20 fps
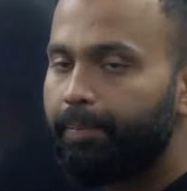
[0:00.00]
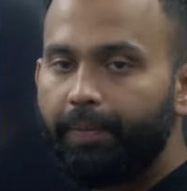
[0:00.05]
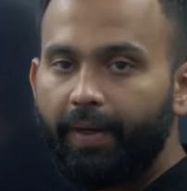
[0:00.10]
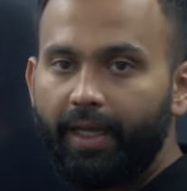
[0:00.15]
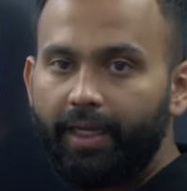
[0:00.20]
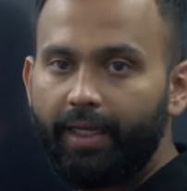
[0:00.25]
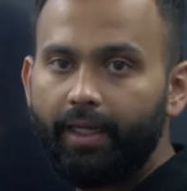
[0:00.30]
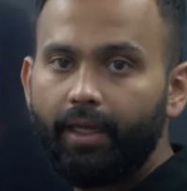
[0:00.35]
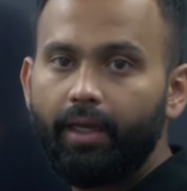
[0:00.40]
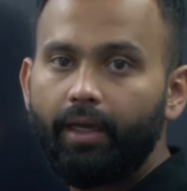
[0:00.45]

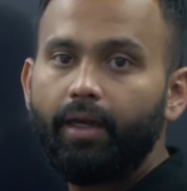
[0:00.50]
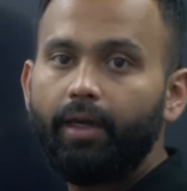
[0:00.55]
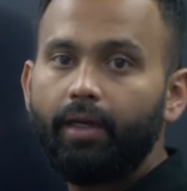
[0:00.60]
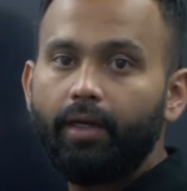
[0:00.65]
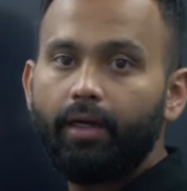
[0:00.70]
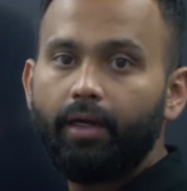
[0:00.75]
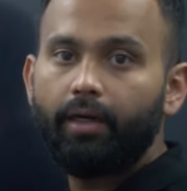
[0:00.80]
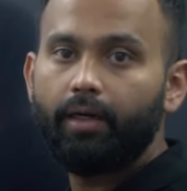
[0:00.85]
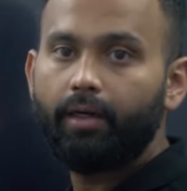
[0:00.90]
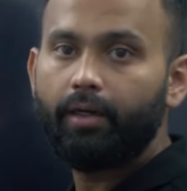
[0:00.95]
apply
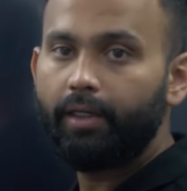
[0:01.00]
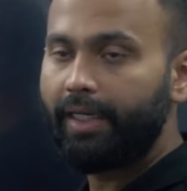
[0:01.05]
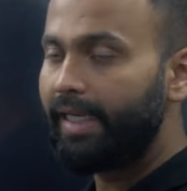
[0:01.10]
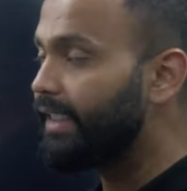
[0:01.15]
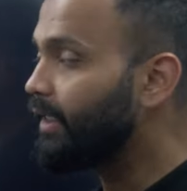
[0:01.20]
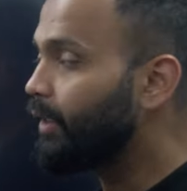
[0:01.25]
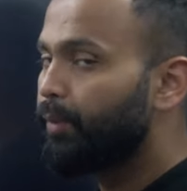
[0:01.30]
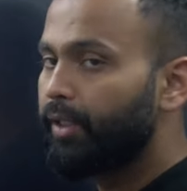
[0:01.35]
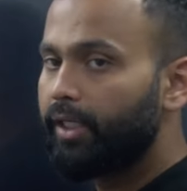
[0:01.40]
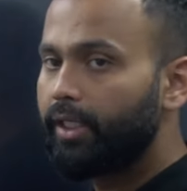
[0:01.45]
uh,
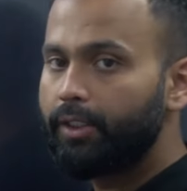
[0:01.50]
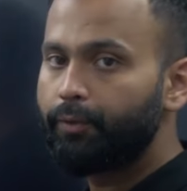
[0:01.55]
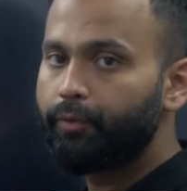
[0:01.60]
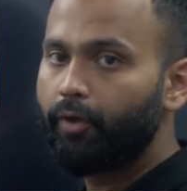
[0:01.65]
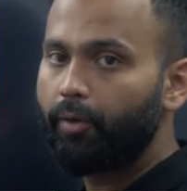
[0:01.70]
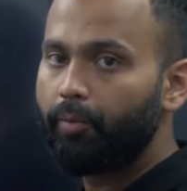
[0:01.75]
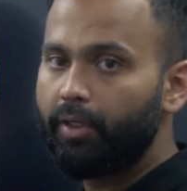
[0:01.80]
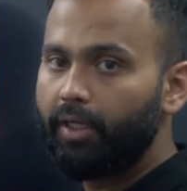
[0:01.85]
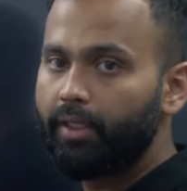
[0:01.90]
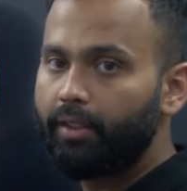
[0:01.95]
lens maker's
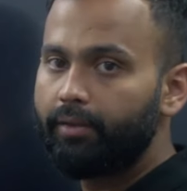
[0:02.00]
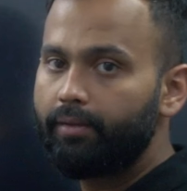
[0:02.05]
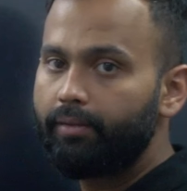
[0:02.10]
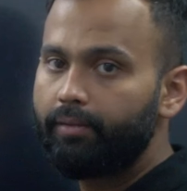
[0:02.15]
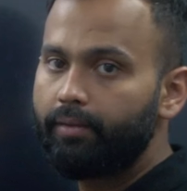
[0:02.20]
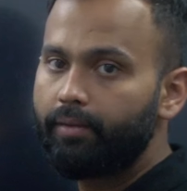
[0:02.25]
formula.